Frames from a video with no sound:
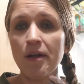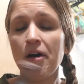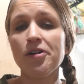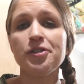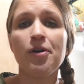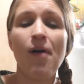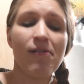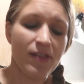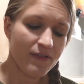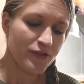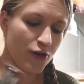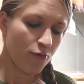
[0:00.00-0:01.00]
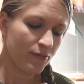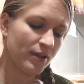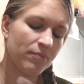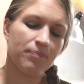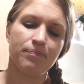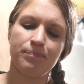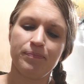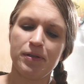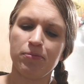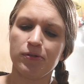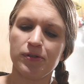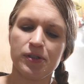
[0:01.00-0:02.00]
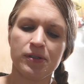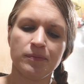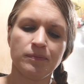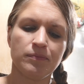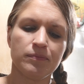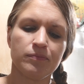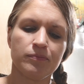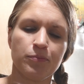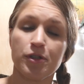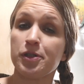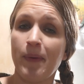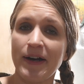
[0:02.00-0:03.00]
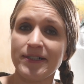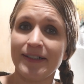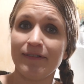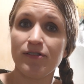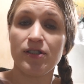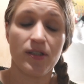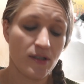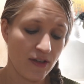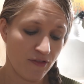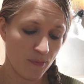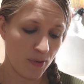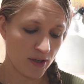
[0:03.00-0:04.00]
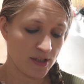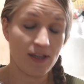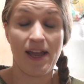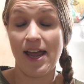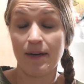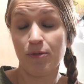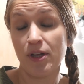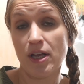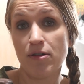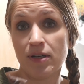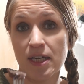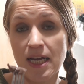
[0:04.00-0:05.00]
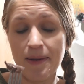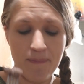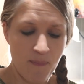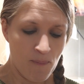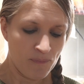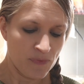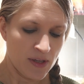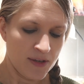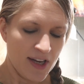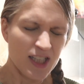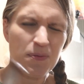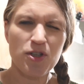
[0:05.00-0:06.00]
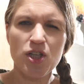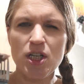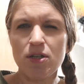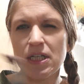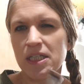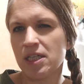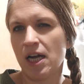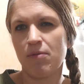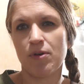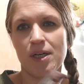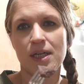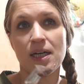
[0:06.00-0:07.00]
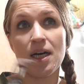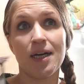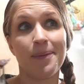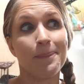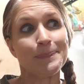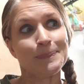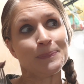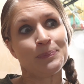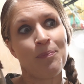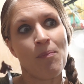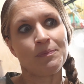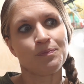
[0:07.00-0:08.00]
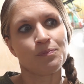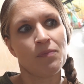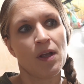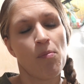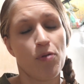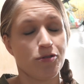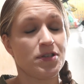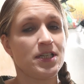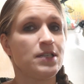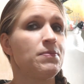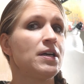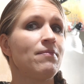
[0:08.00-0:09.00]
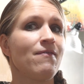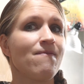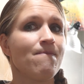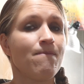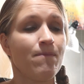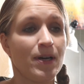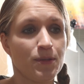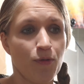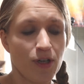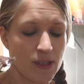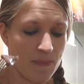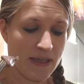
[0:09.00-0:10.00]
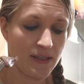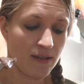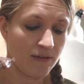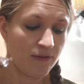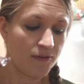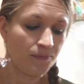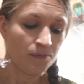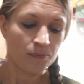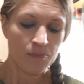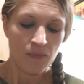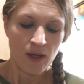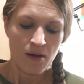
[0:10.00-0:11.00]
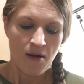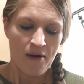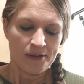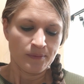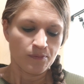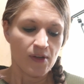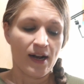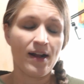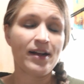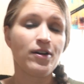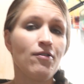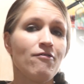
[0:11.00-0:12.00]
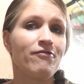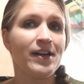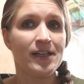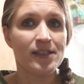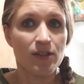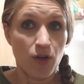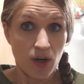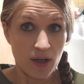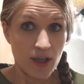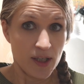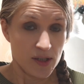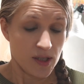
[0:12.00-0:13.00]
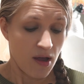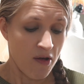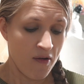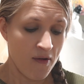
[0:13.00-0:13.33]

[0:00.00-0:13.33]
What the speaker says: also, I love to open up people's perspectives to different parts of the animal that you can eat, especially during a time when protein is becoming much more expensive. And I know venison heart is